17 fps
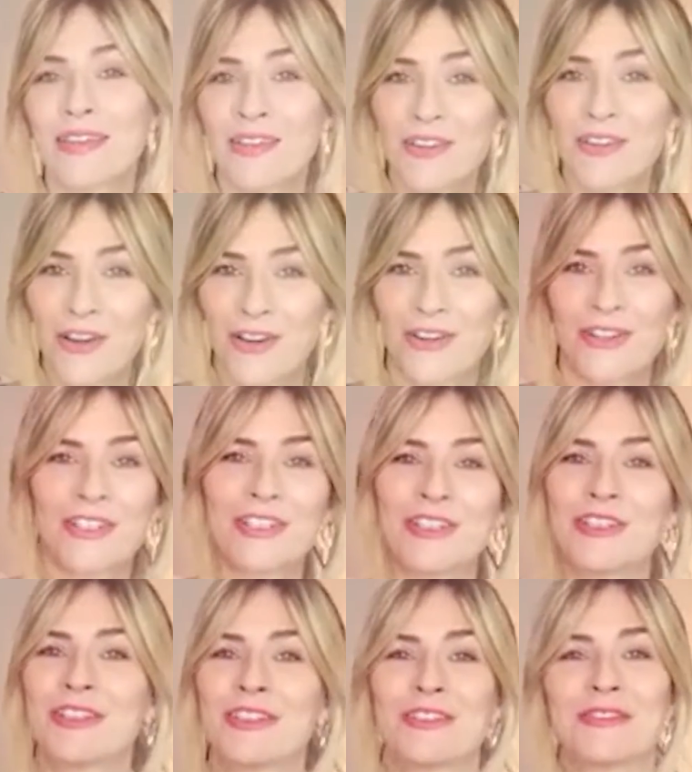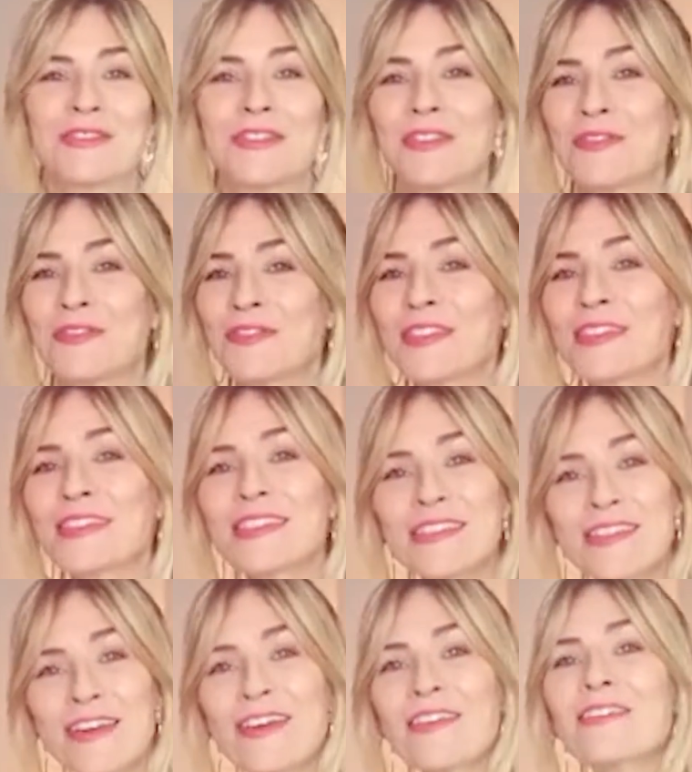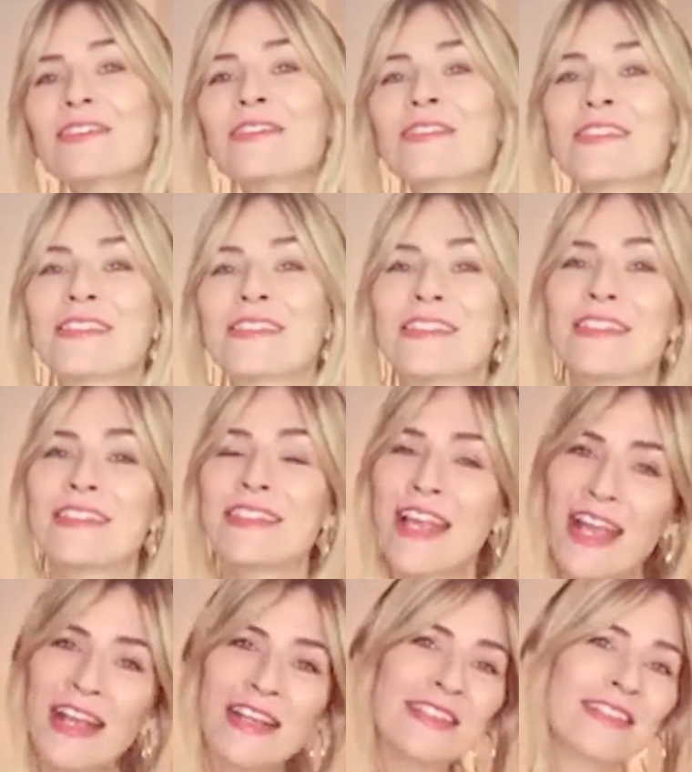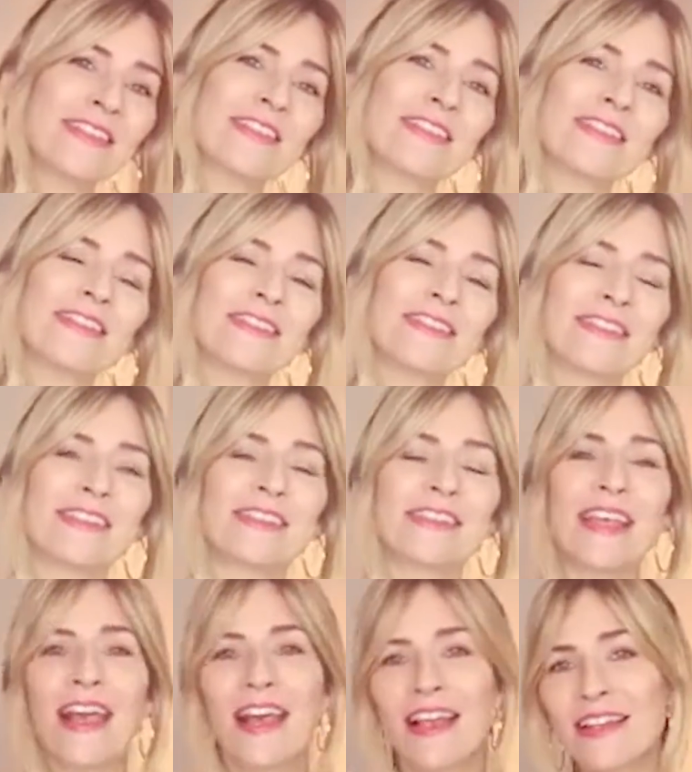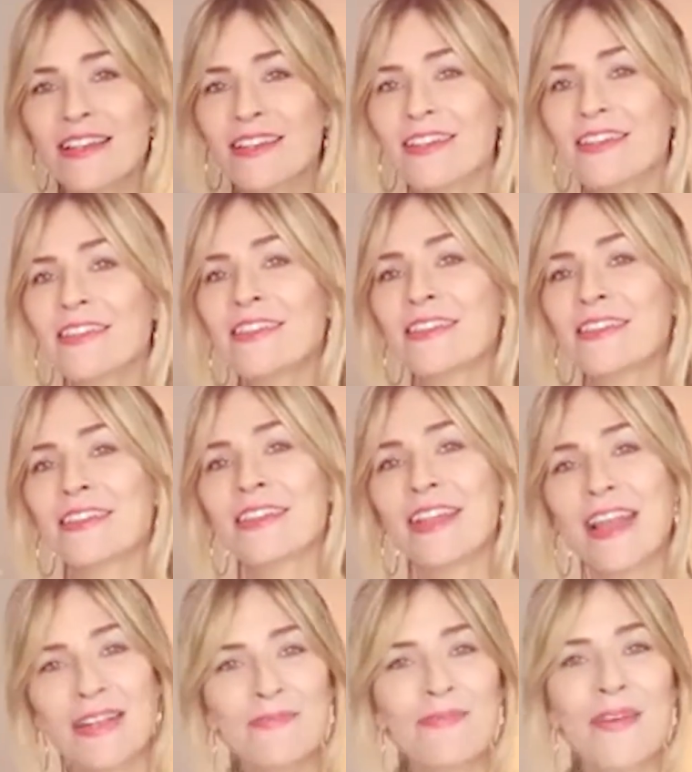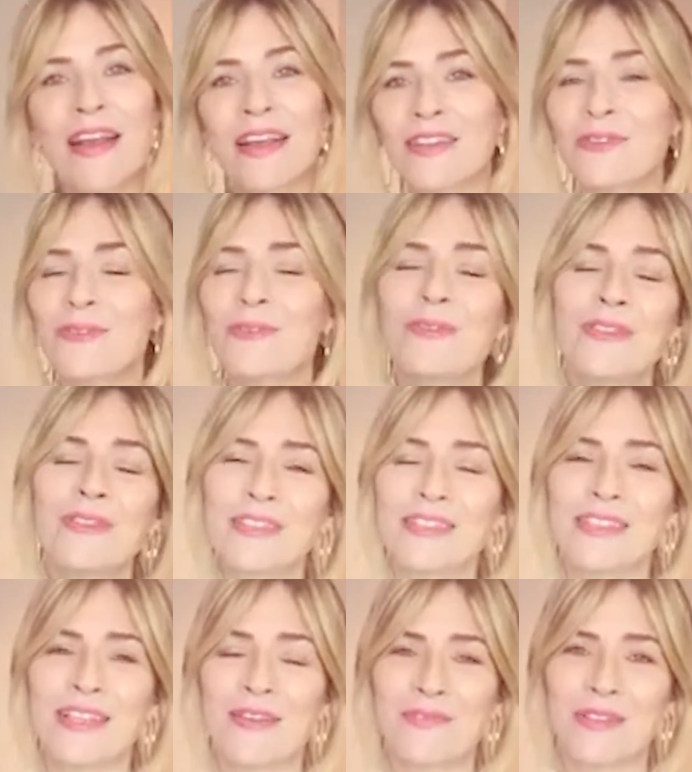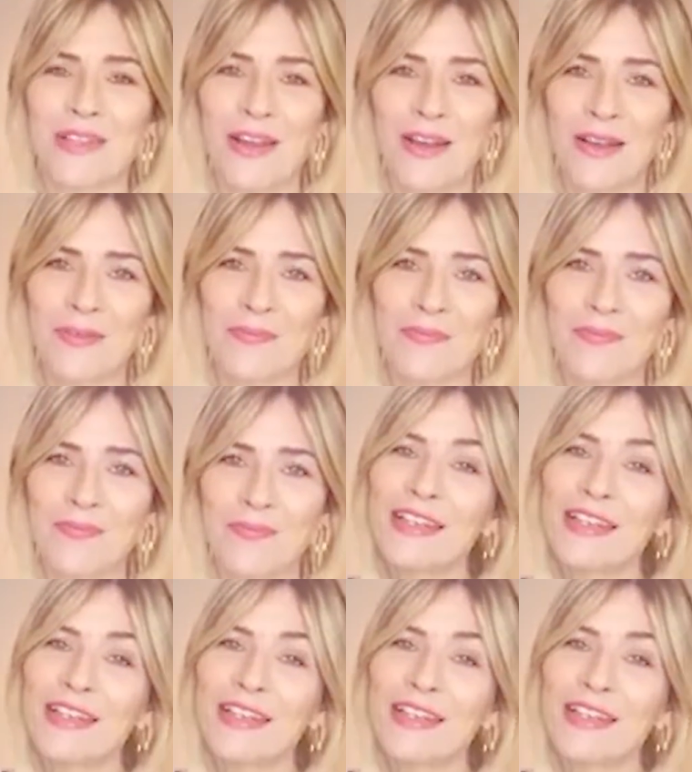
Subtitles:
concoction of different styles and textures. It's elegant and laid back all at the same time.